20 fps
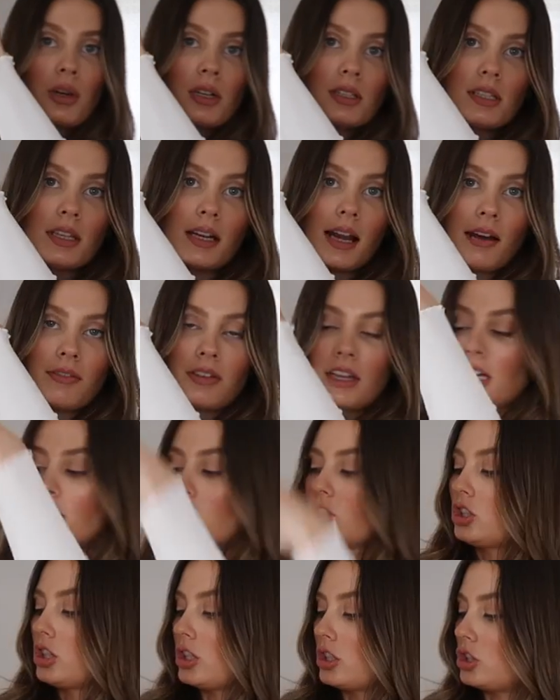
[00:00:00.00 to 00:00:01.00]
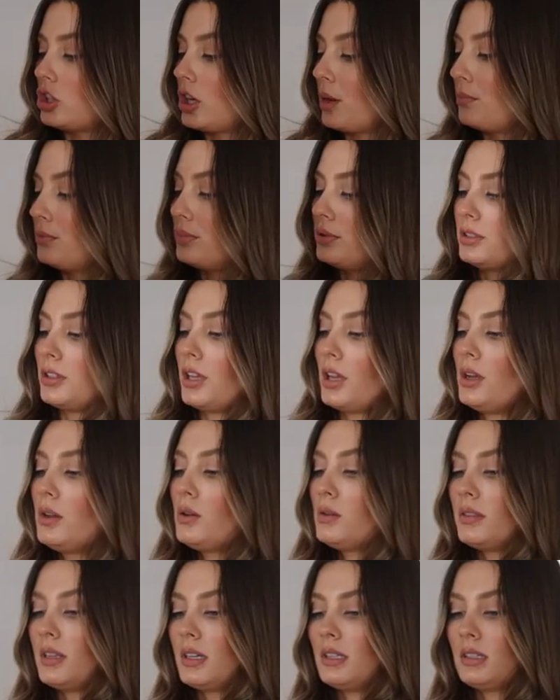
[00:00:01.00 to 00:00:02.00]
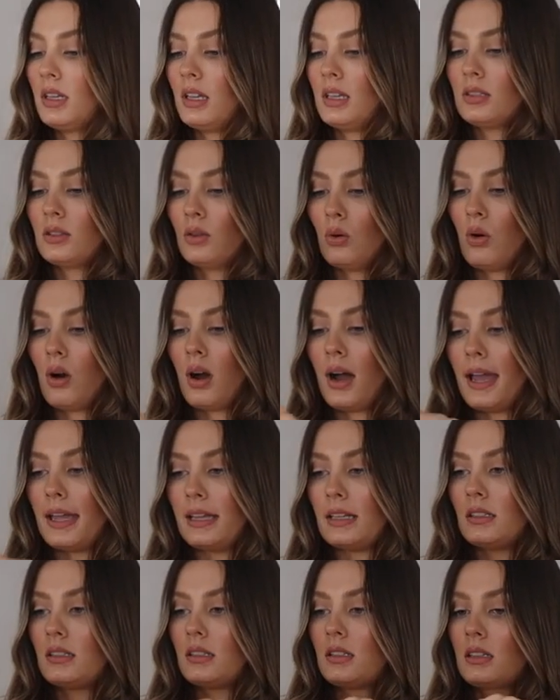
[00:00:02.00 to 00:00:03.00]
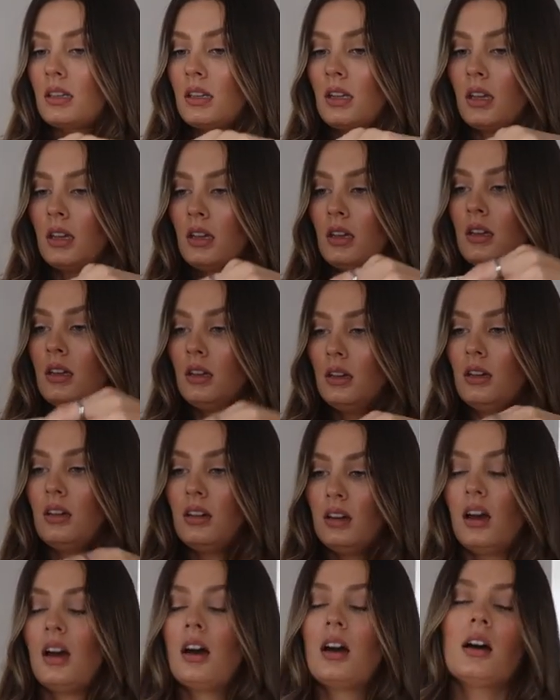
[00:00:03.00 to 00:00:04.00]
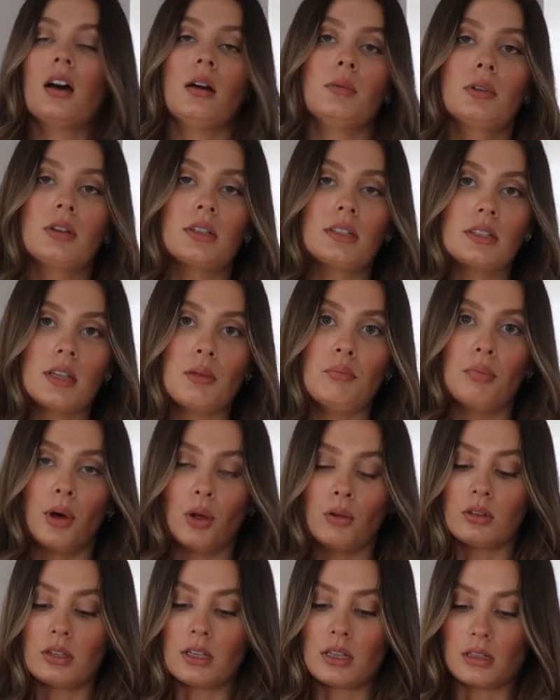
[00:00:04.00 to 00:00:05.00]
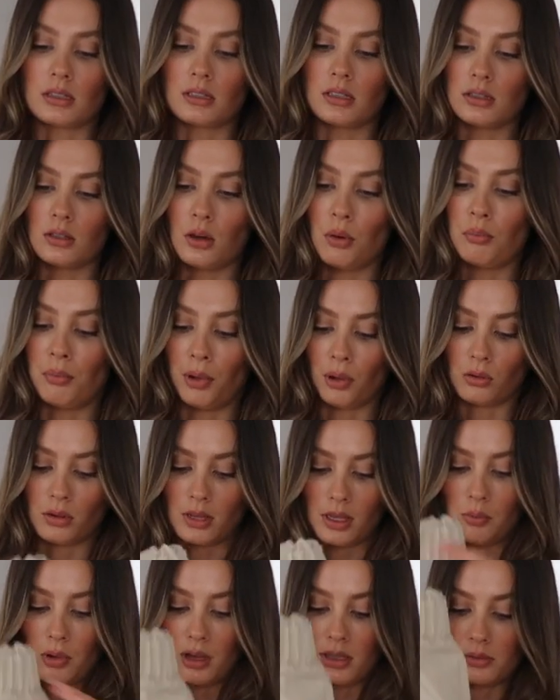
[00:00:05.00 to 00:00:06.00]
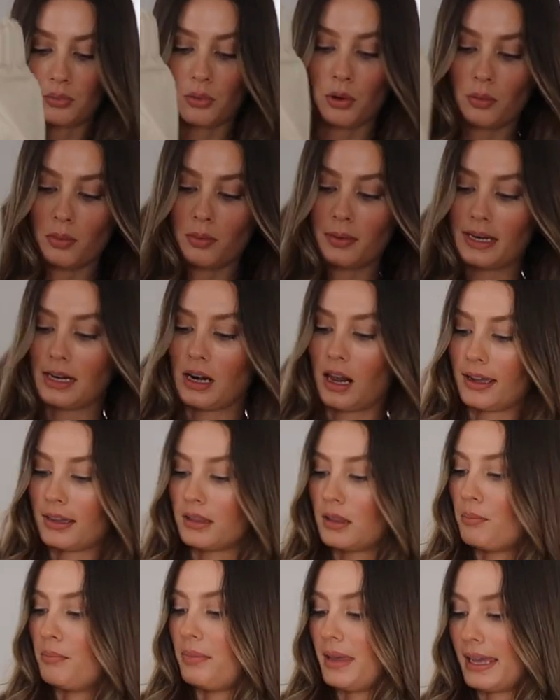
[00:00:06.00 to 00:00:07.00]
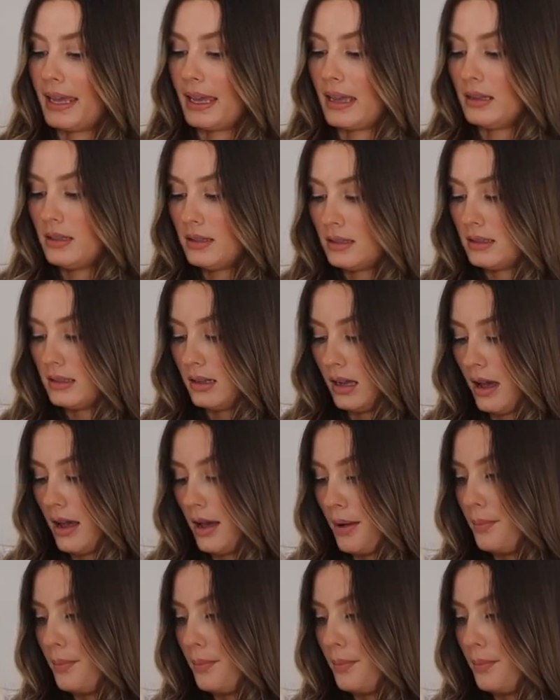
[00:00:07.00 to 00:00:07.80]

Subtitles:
pretty lavish jumpsuit. This is quite, I'm not gonna say bulky because it's not bulky, but it's probably like the biggest